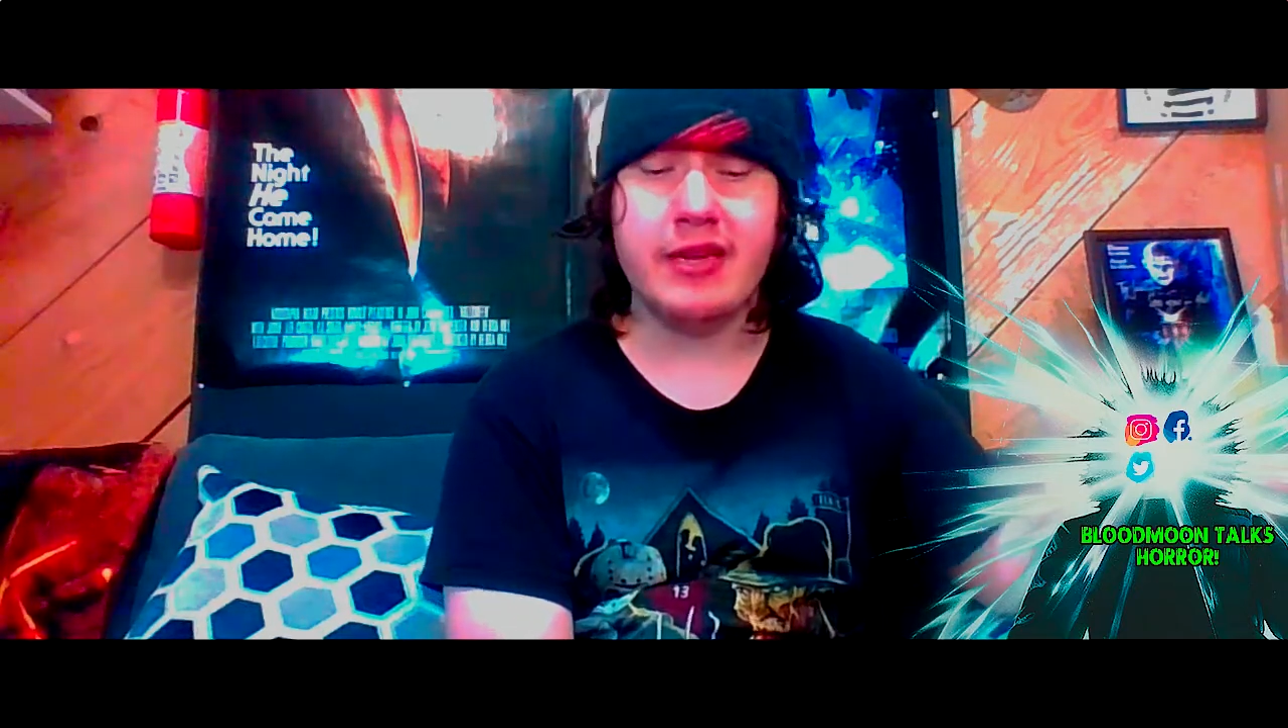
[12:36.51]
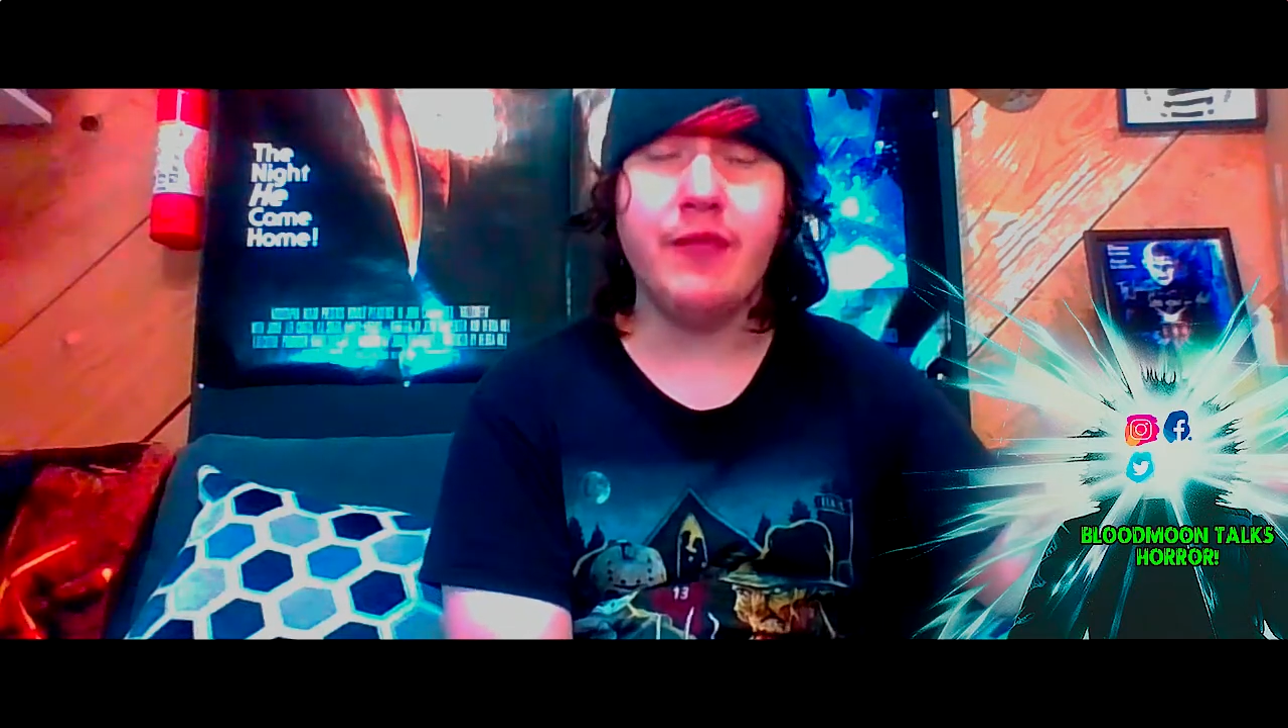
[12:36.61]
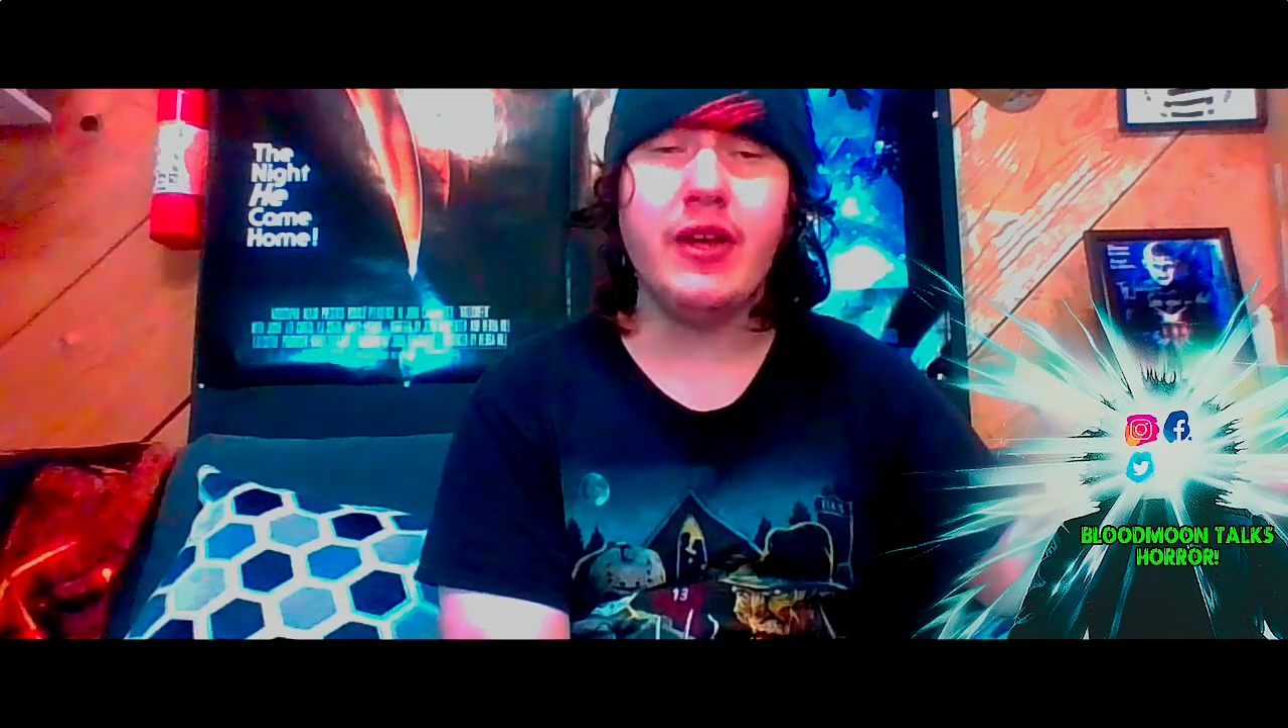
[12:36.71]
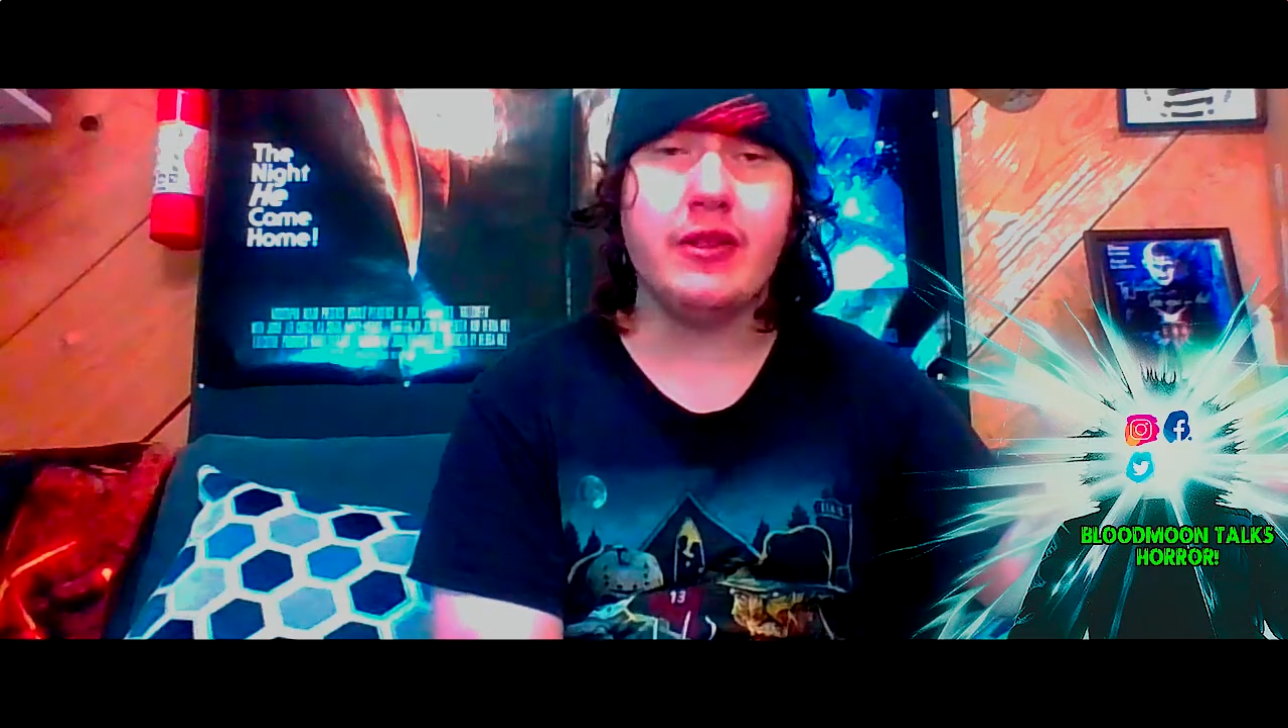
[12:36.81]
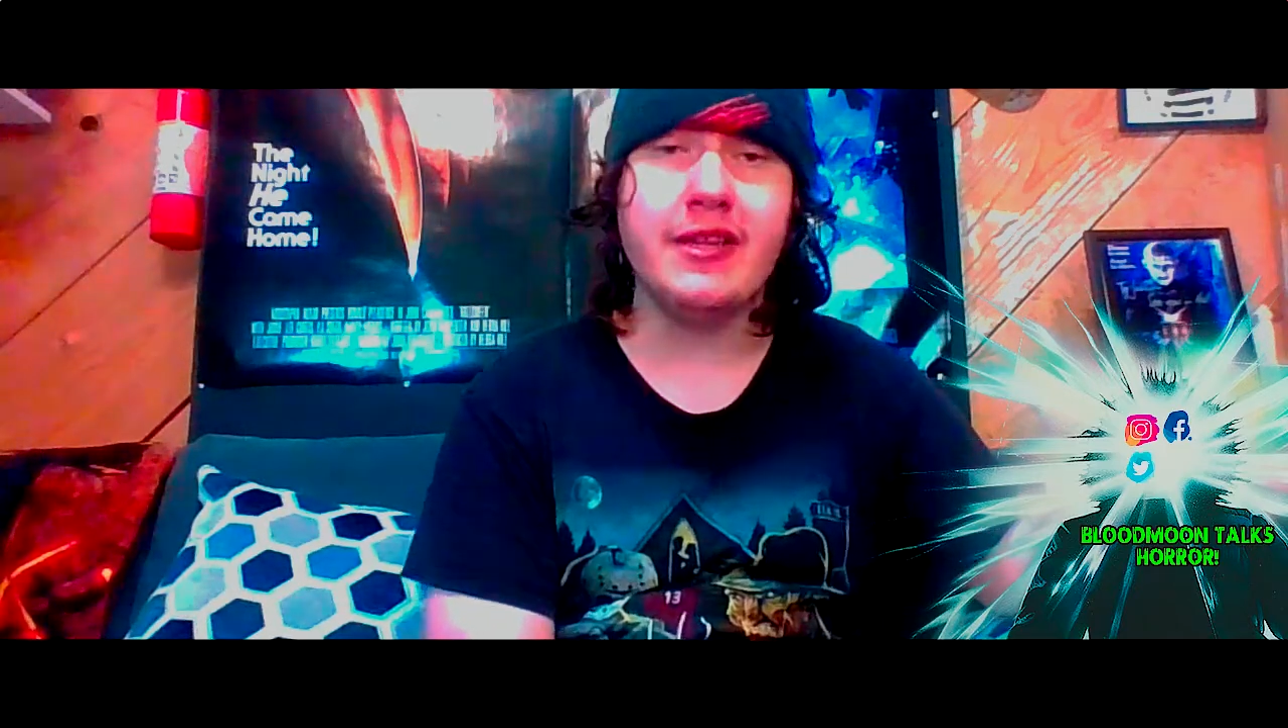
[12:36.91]
I
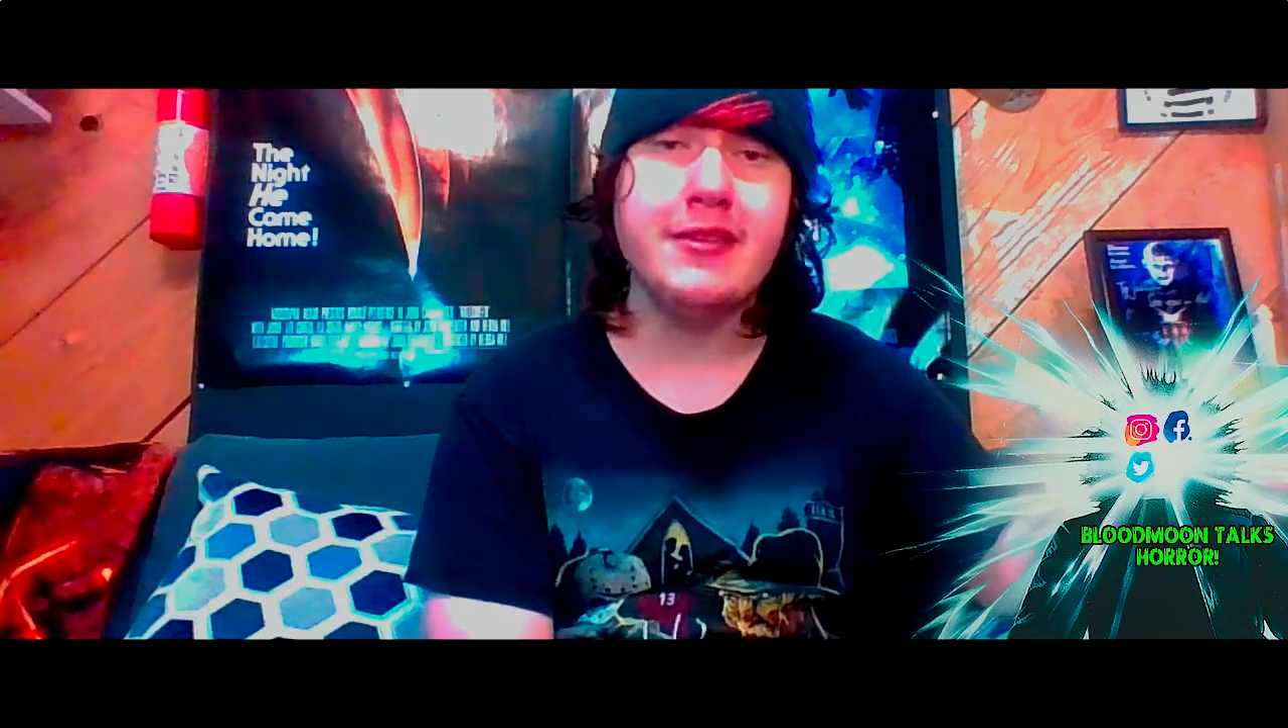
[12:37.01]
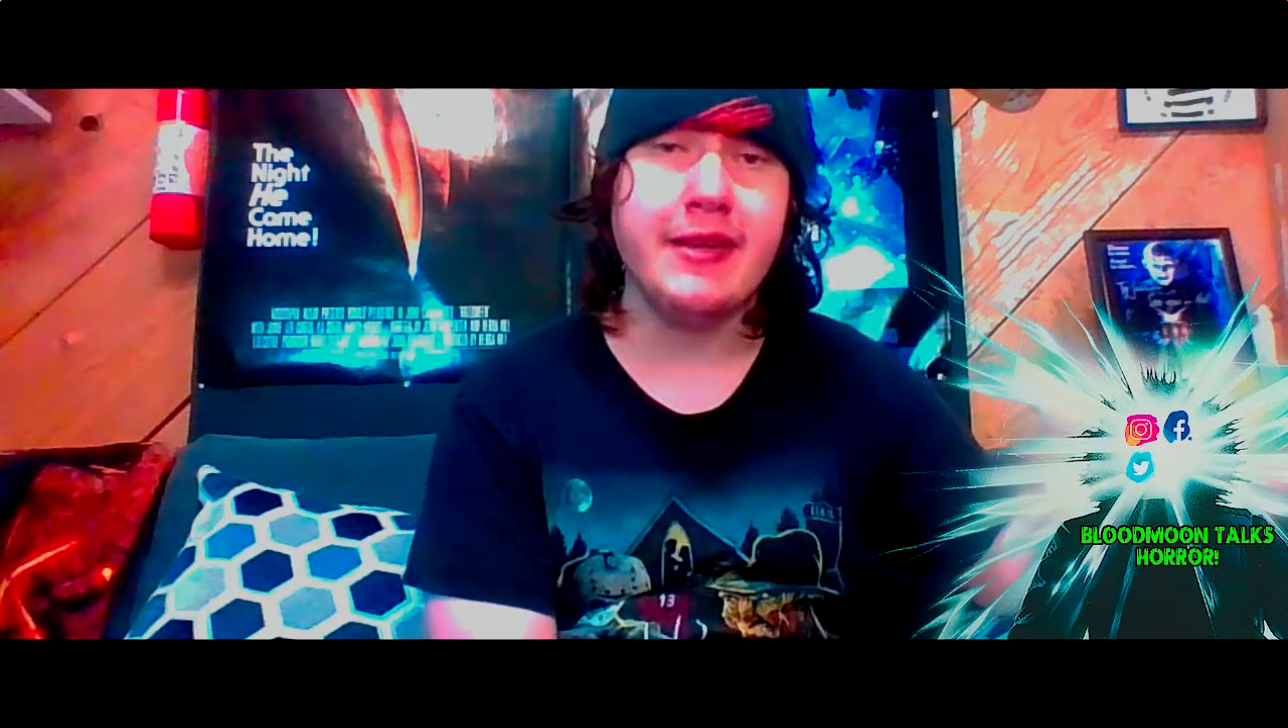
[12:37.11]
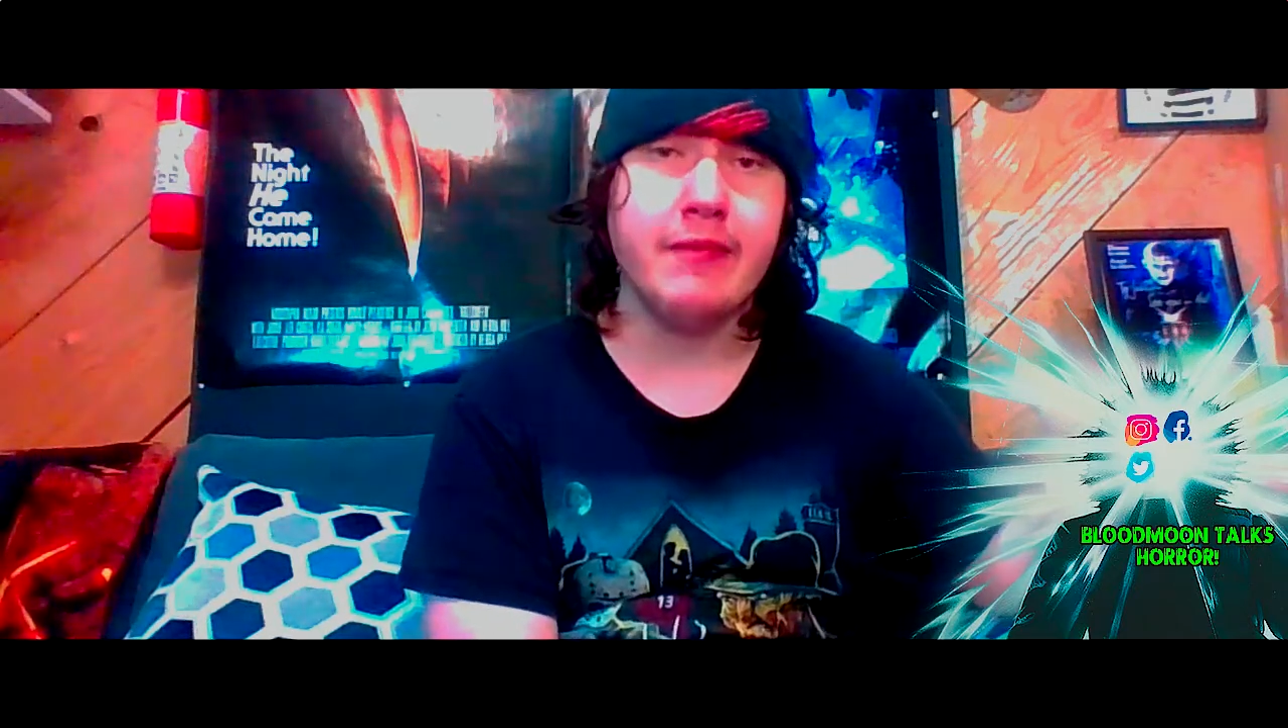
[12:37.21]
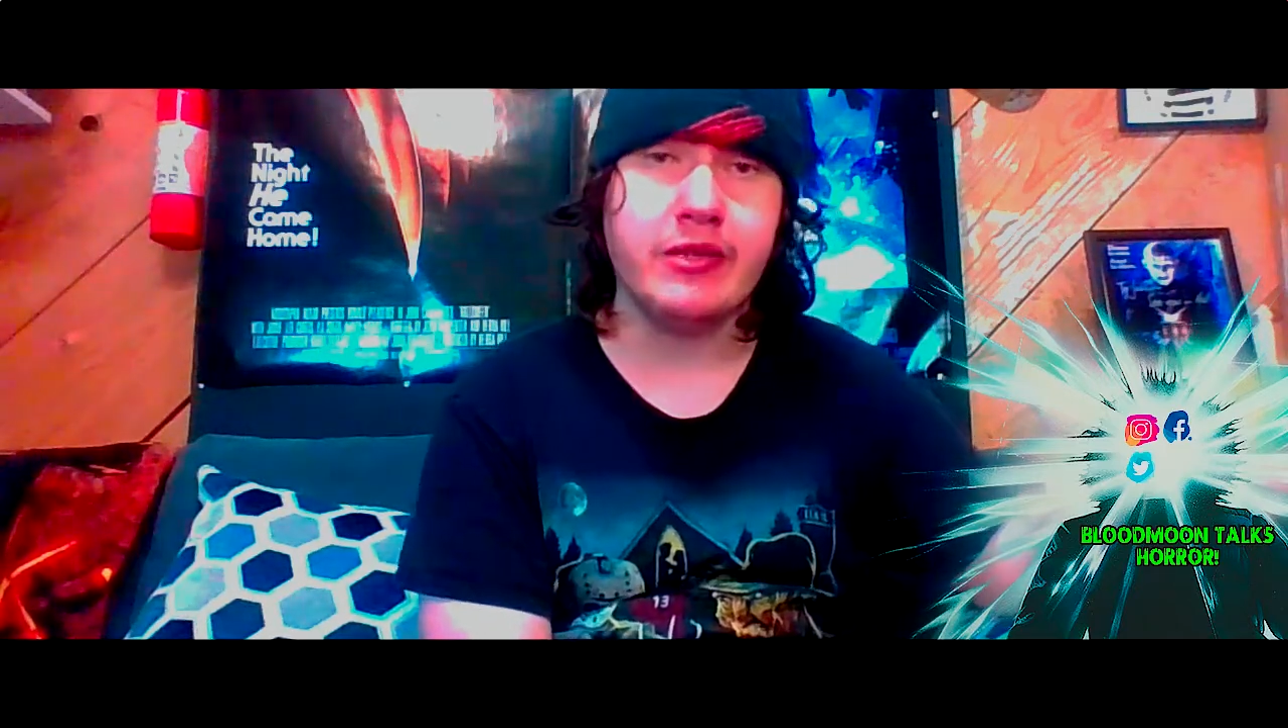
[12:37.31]
thought Lindsay was